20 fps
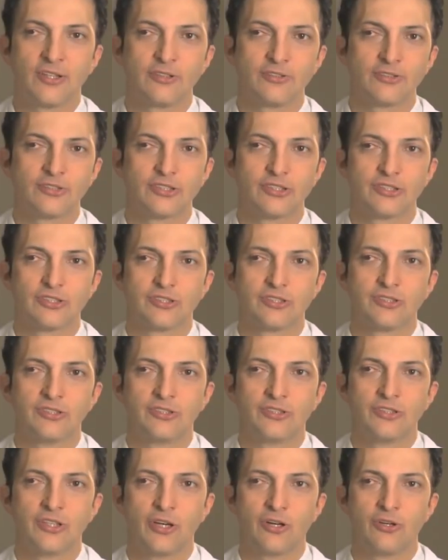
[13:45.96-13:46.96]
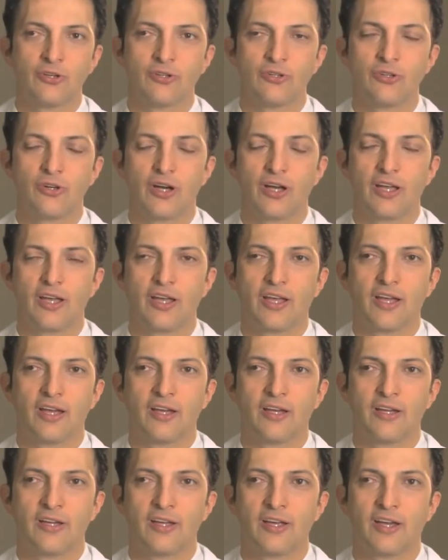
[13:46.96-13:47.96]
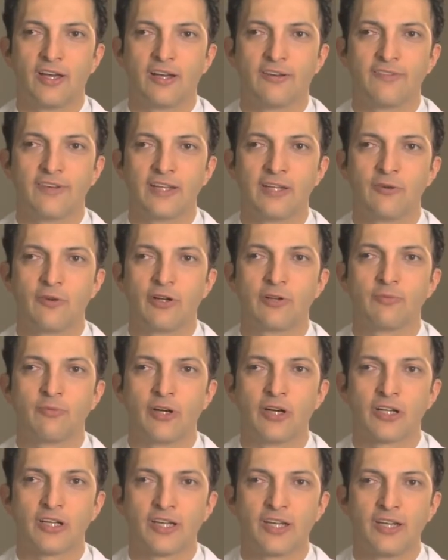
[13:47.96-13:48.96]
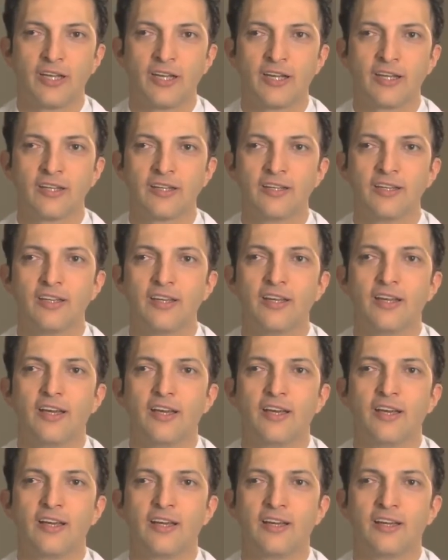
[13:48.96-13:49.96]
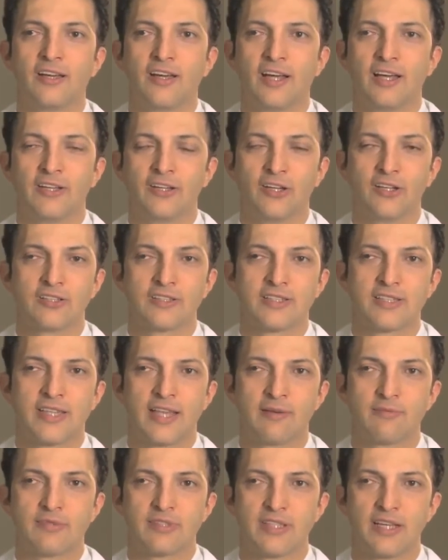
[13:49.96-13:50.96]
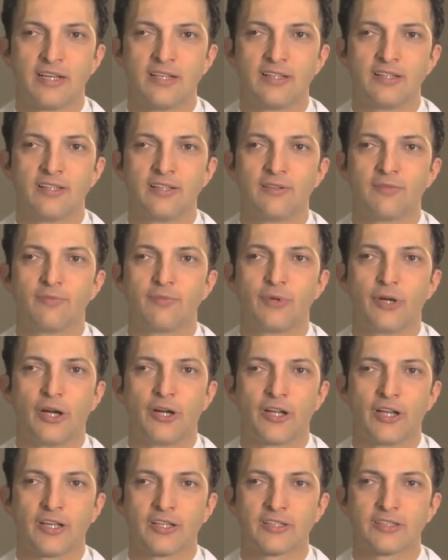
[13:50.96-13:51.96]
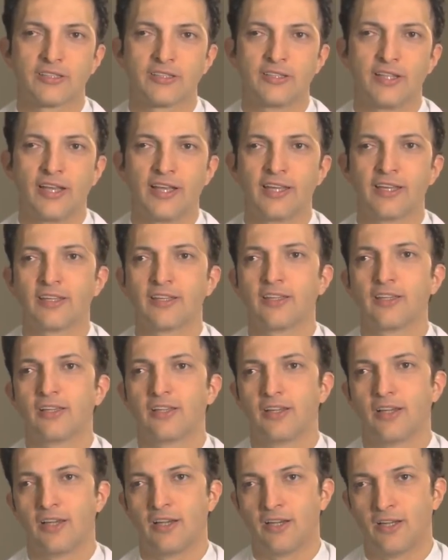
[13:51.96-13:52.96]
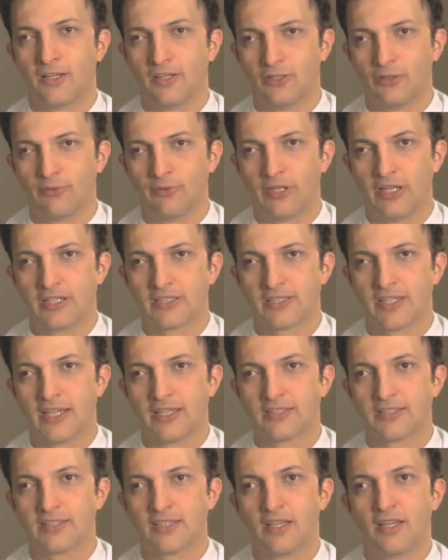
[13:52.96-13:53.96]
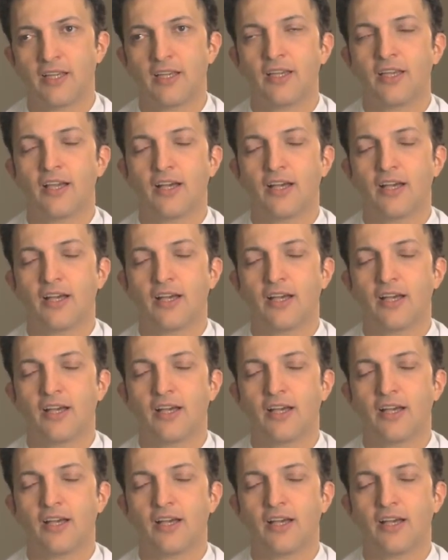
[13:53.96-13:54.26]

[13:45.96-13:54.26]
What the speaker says: I don't know of anyone marketing adult stem cell products like LUMINESCE has.